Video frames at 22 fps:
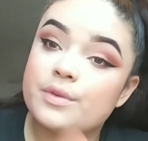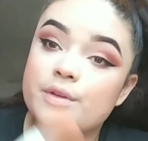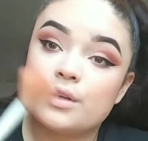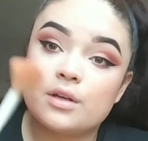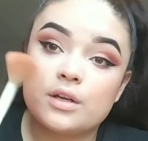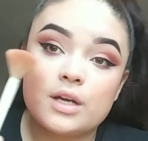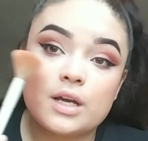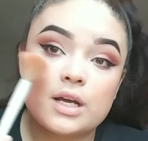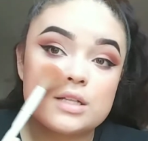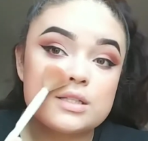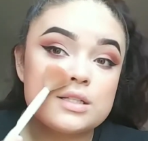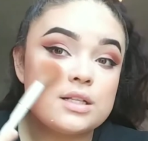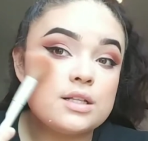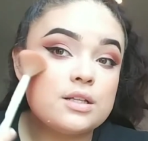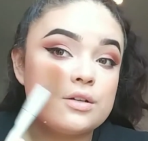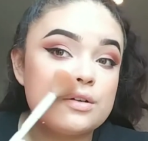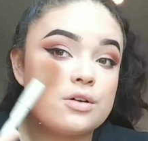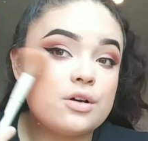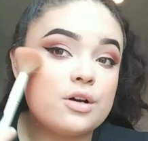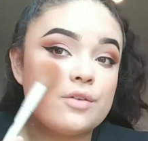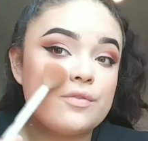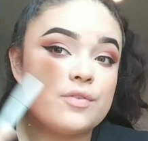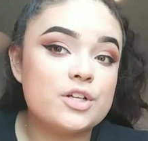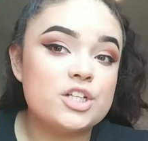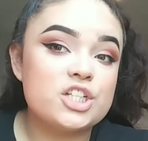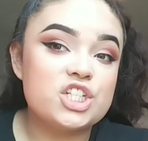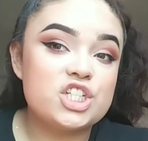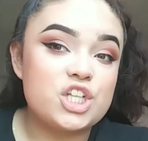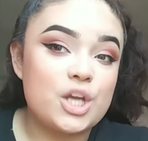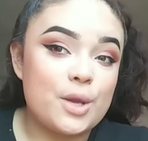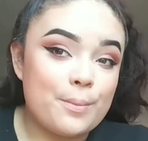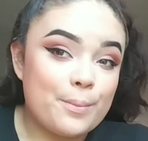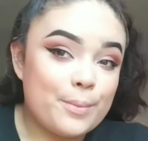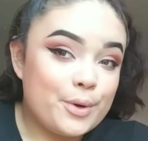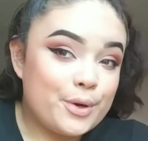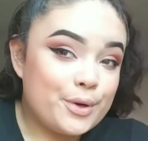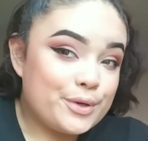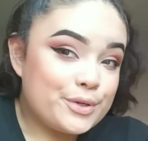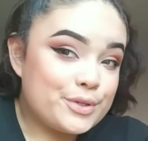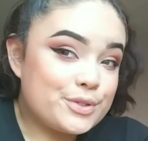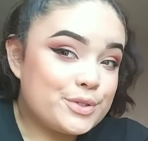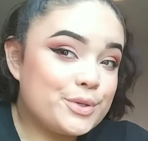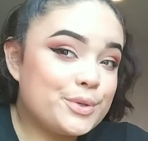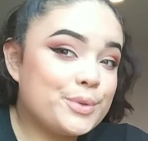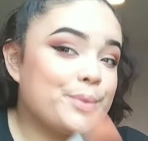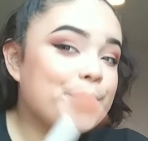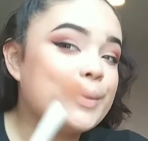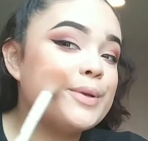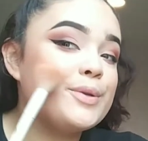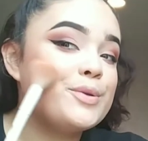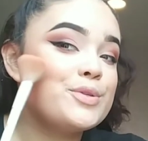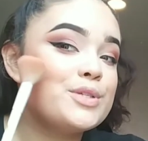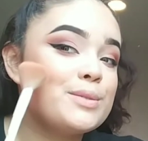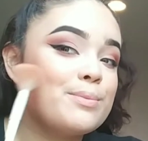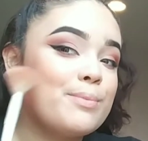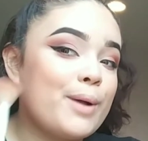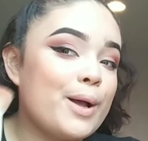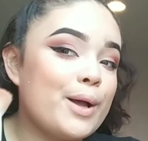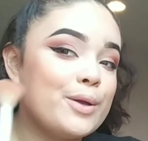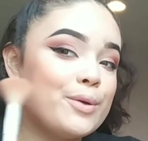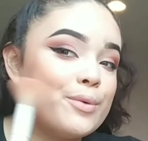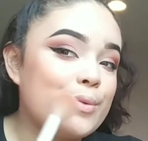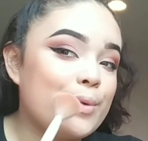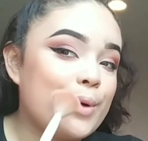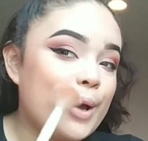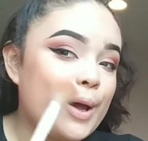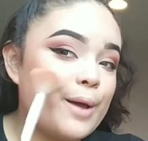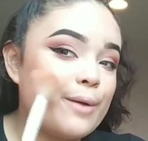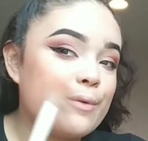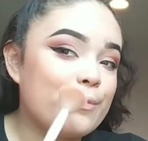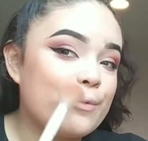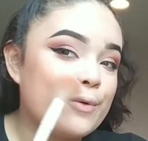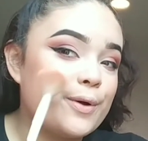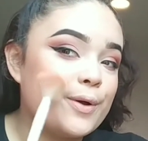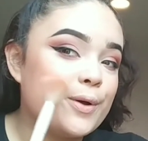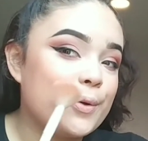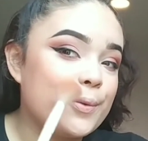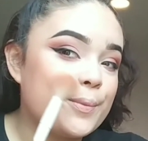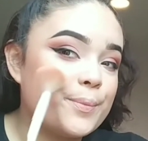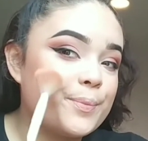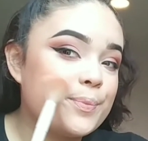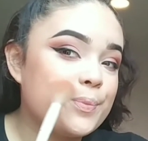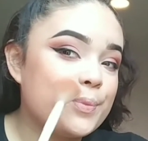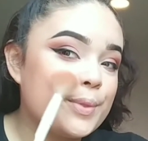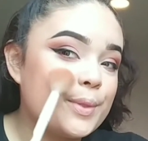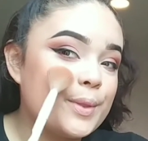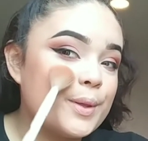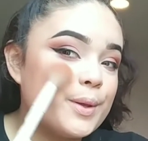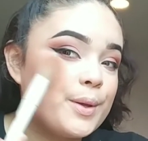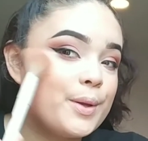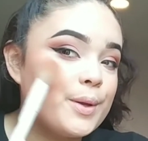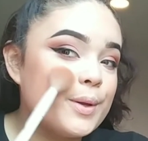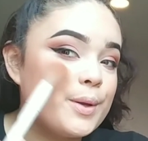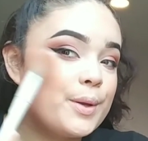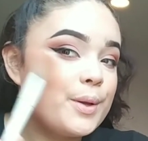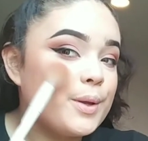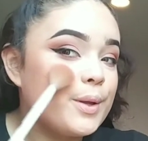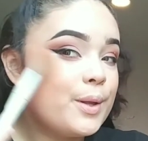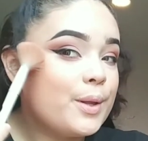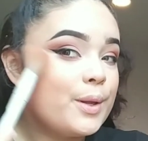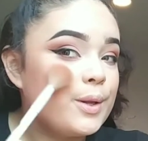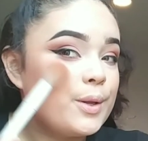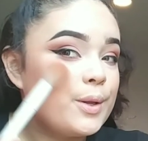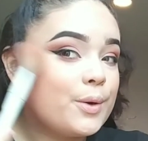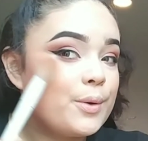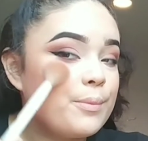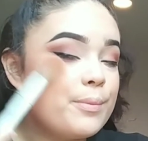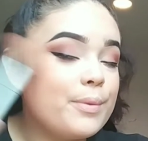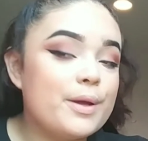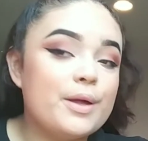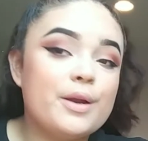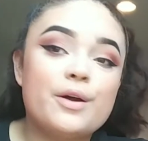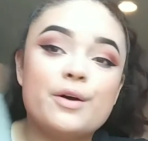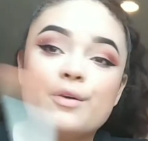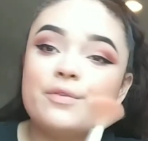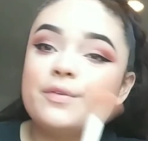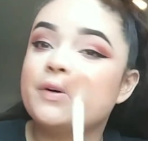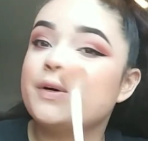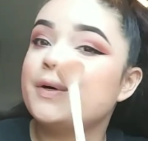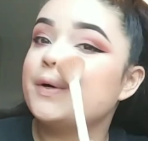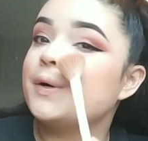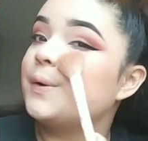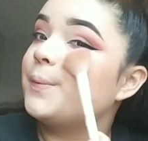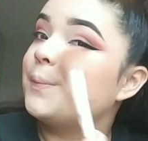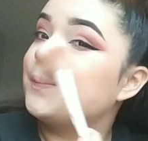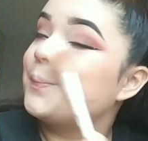It has a little of a shimmer, so when you smile, you will have a little bit of a